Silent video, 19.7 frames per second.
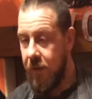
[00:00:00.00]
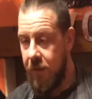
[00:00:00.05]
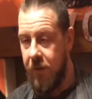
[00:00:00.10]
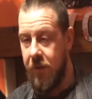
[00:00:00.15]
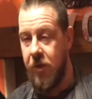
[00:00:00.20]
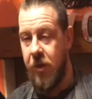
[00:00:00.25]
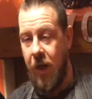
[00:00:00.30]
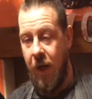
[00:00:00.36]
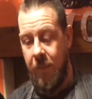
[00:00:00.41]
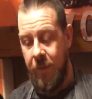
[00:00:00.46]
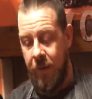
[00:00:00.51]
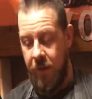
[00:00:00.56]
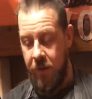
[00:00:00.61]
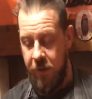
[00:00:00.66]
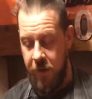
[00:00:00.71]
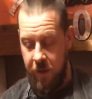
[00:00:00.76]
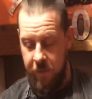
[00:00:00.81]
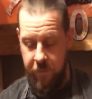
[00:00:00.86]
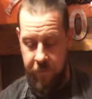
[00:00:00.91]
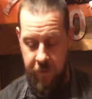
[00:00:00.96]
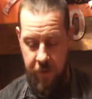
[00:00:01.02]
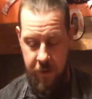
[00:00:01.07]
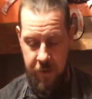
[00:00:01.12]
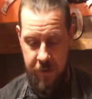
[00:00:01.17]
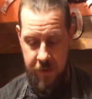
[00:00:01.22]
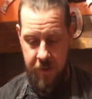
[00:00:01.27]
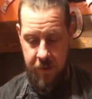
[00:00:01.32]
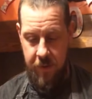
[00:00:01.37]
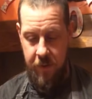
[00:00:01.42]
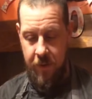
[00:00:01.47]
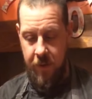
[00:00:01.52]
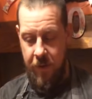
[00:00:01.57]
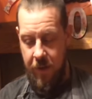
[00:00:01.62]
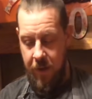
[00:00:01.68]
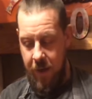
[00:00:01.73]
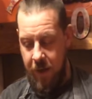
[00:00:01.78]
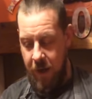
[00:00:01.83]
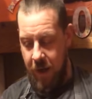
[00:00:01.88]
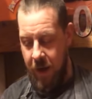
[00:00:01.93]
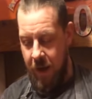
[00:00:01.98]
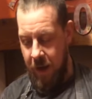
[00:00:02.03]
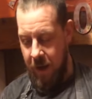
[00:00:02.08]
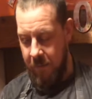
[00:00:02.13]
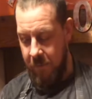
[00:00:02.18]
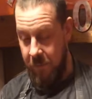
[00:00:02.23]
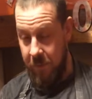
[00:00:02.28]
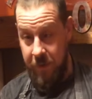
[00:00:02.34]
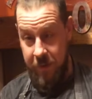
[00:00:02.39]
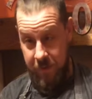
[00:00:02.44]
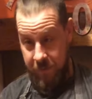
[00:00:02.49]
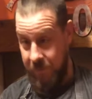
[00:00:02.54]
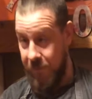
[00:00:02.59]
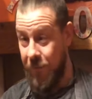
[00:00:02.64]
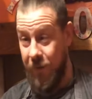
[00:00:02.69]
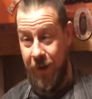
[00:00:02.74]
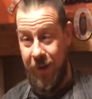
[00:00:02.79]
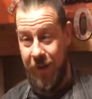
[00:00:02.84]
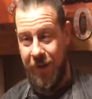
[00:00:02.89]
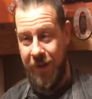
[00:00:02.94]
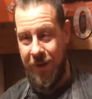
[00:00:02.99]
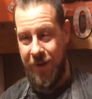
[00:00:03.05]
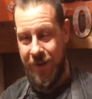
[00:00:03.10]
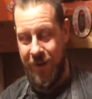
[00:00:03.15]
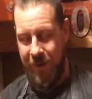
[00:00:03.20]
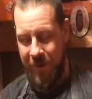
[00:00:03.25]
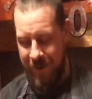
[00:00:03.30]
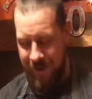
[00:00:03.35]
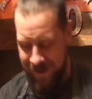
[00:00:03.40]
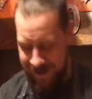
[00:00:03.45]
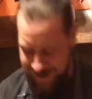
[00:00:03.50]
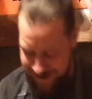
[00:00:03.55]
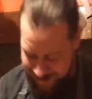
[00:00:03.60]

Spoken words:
chat a bit of shit first, which I'm really good at doing.